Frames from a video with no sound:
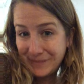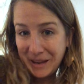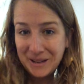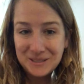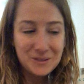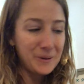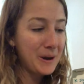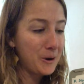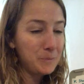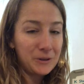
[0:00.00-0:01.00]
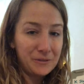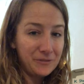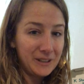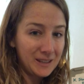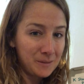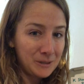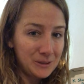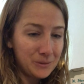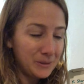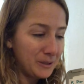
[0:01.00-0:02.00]
Okay, so I hope you have fun. Let me
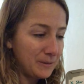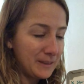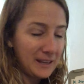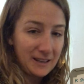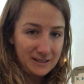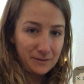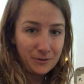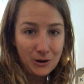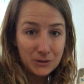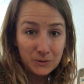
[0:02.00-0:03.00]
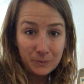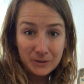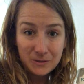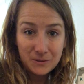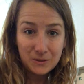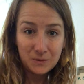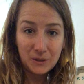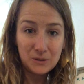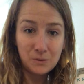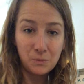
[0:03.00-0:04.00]
know what you think of crossword puzzles because
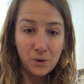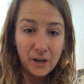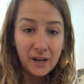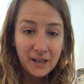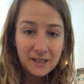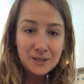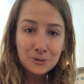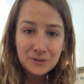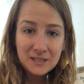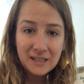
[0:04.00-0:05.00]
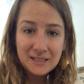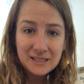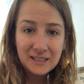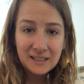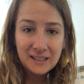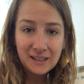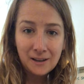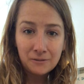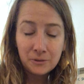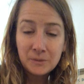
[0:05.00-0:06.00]
we could do more. This was an idea that I
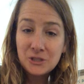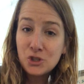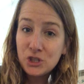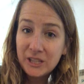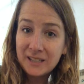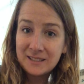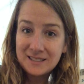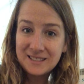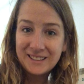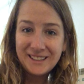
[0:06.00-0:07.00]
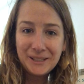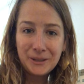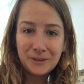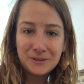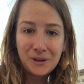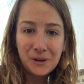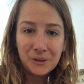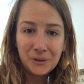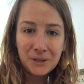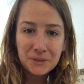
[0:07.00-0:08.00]
got from Miss Jance. I saw
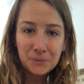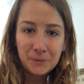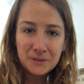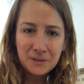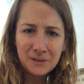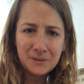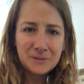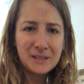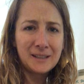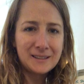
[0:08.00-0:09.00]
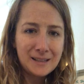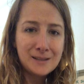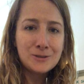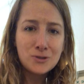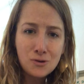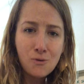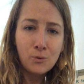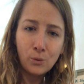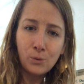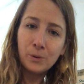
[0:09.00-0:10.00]
her crossword puzzle and I was like, that is
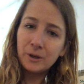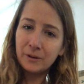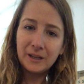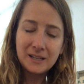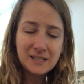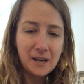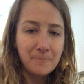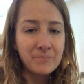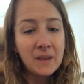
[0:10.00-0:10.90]
so cool. What a great idea.